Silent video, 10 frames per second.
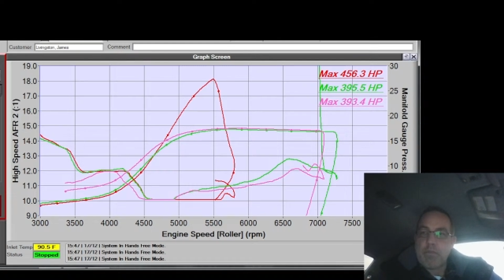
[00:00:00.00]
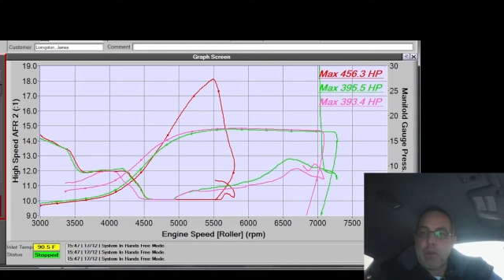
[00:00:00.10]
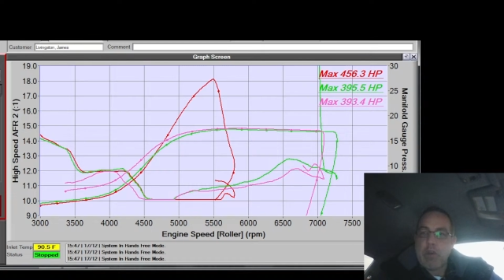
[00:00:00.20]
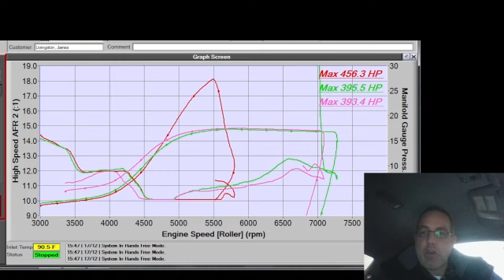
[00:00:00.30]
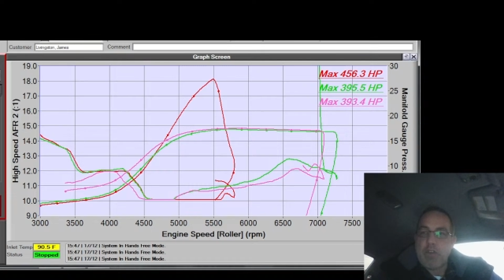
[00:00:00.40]

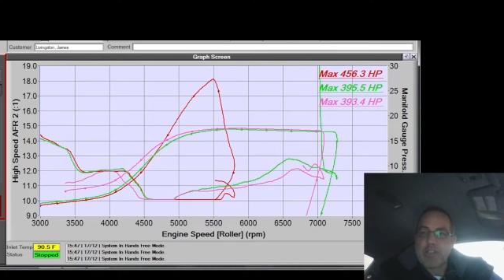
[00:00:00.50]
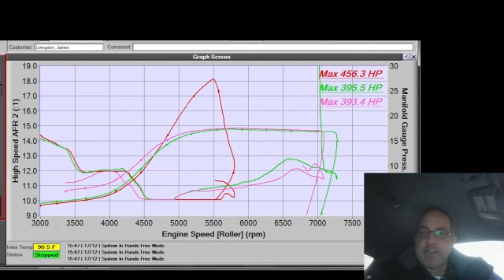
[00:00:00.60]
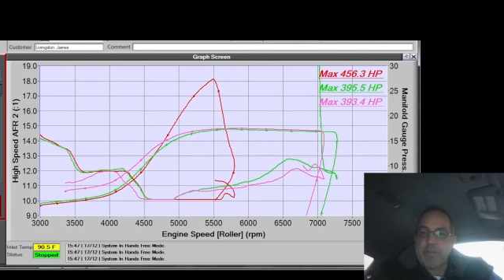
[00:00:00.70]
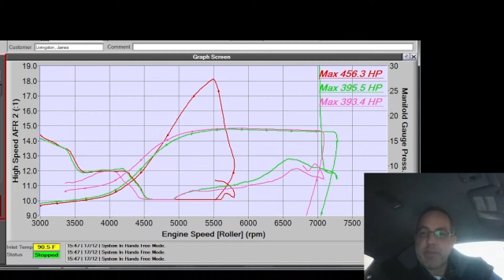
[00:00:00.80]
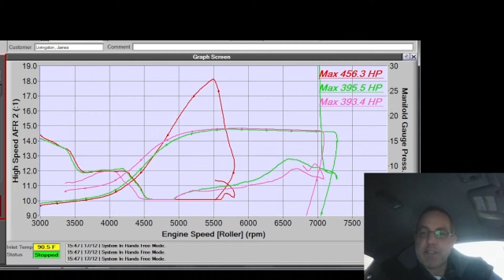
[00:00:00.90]
all the stuff
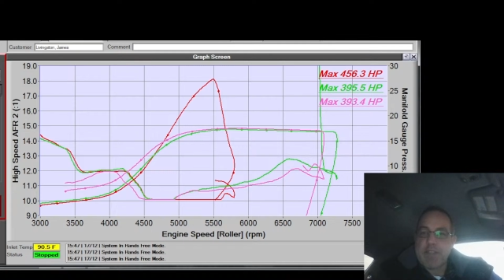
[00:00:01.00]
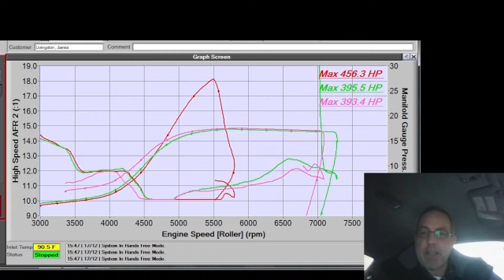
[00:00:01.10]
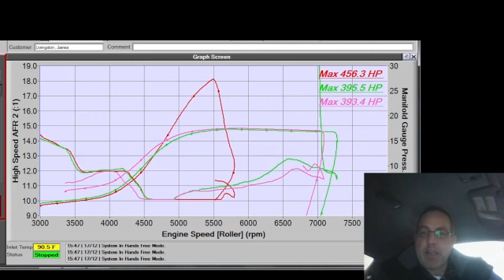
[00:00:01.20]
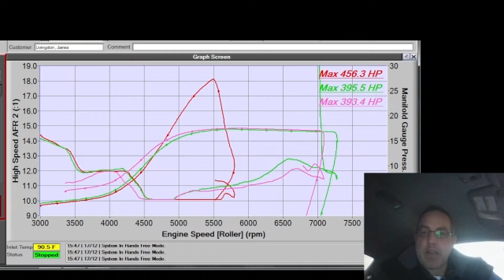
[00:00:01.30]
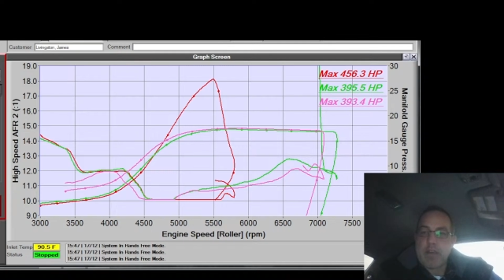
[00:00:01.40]
I've been
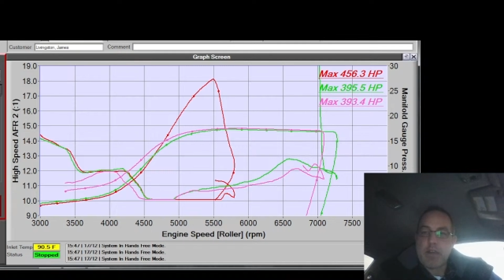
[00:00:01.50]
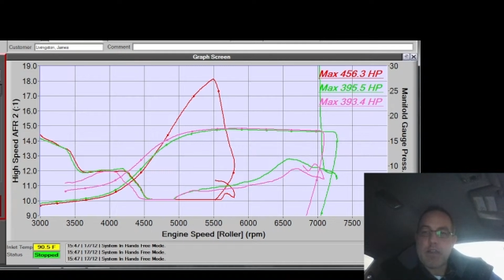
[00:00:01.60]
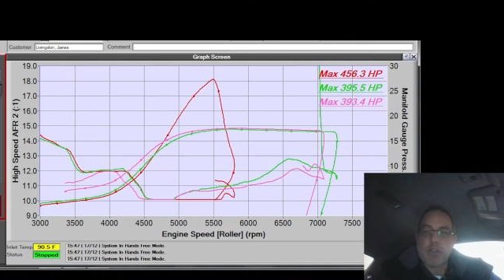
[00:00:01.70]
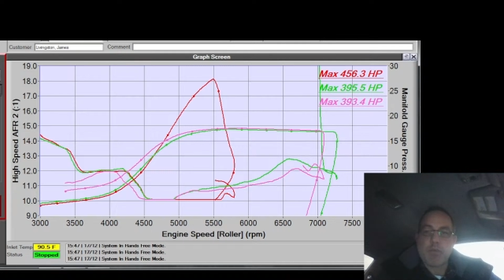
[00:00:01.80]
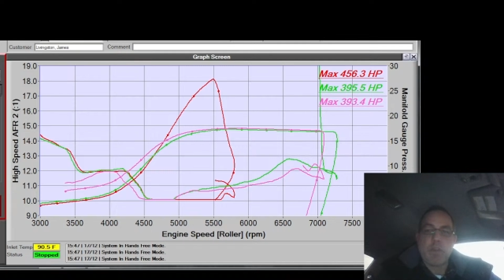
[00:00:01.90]
saying
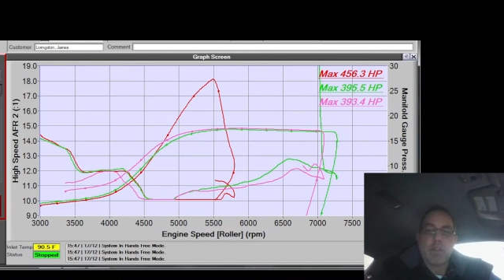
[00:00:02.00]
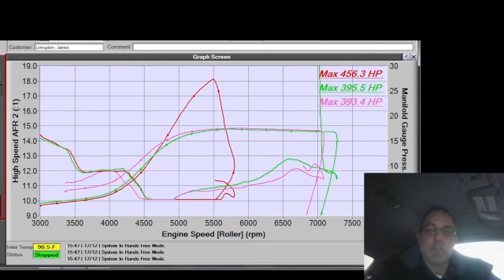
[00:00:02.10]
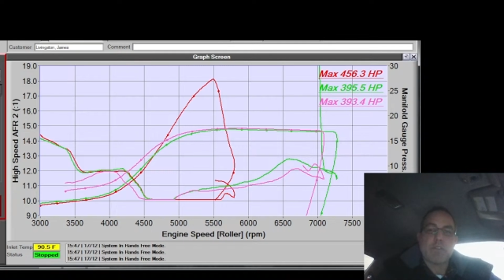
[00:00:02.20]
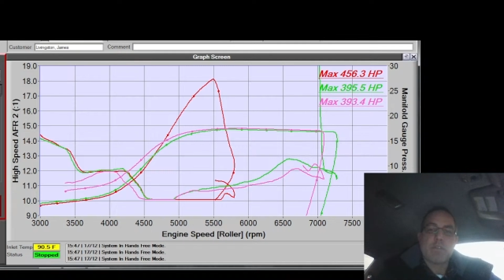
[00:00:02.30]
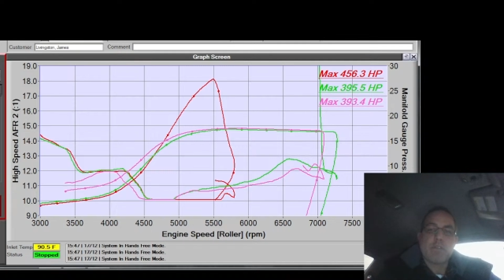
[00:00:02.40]
is what it
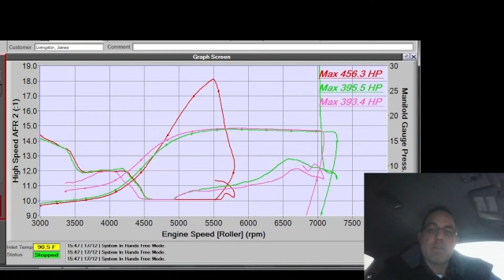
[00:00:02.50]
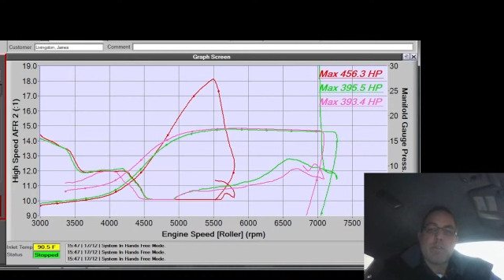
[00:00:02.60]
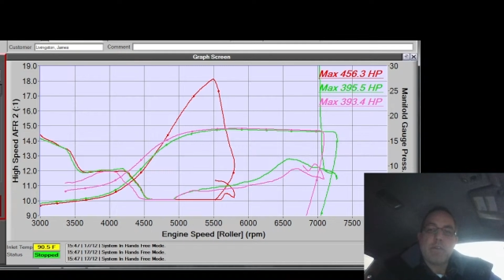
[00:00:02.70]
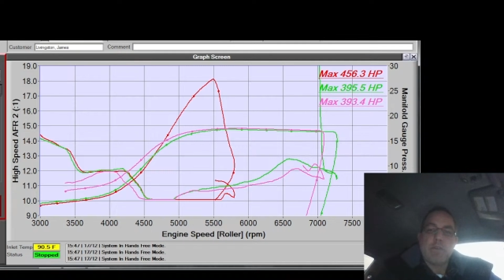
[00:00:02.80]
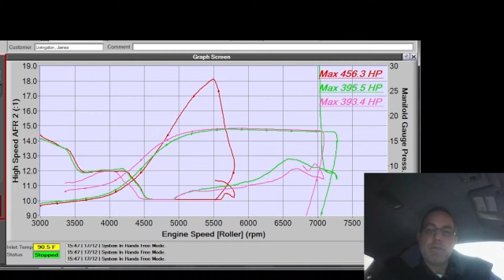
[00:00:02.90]
is.
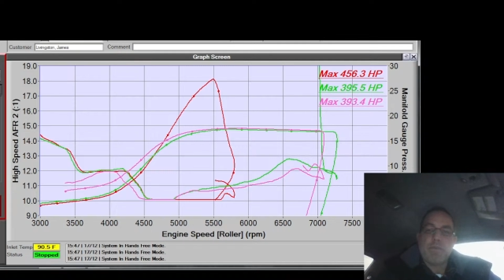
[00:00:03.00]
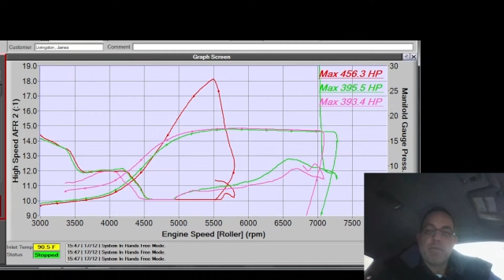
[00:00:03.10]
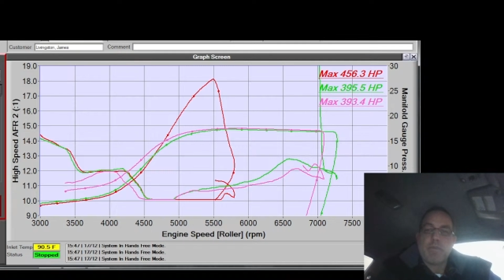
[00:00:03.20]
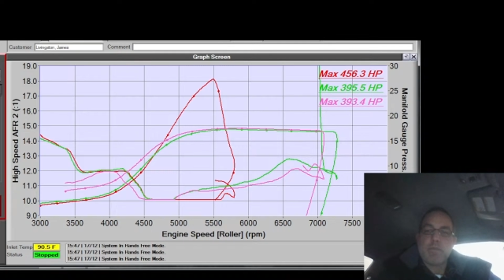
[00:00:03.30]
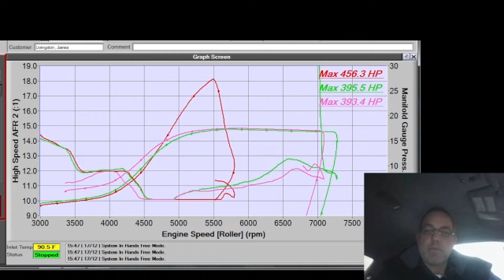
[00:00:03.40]

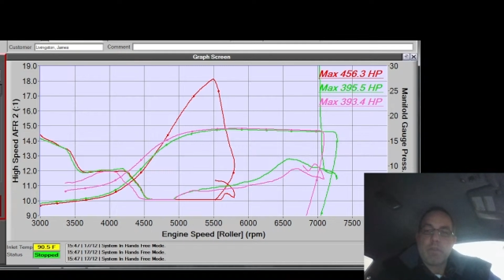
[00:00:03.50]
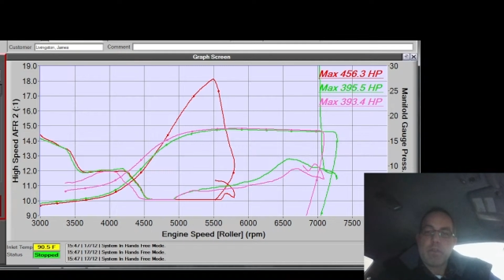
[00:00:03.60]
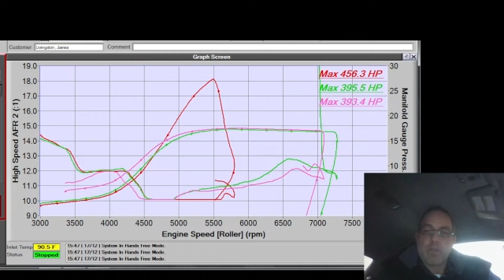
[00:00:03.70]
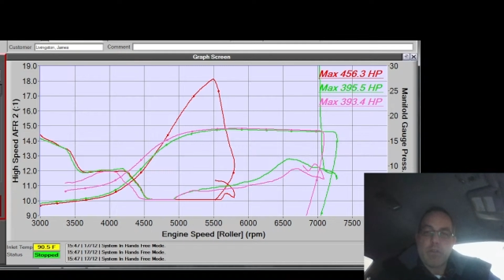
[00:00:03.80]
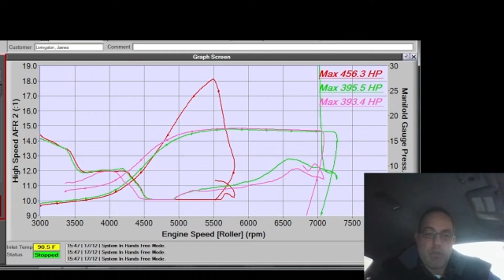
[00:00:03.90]

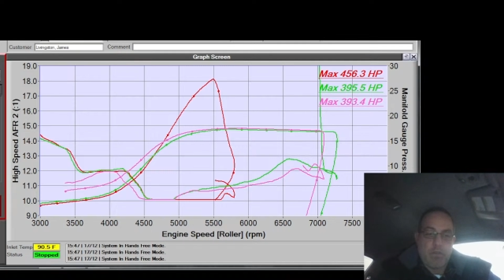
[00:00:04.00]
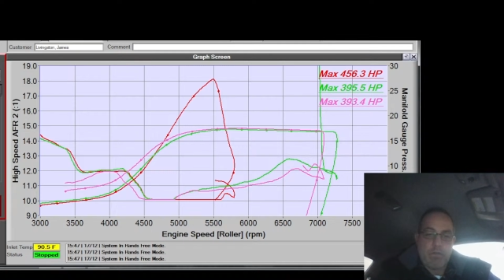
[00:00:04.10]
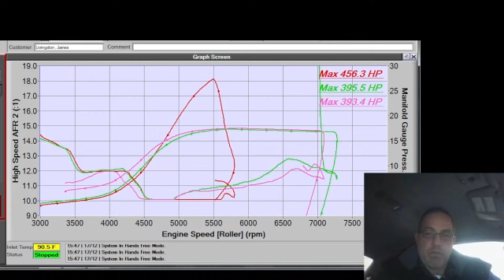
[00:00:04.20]
So,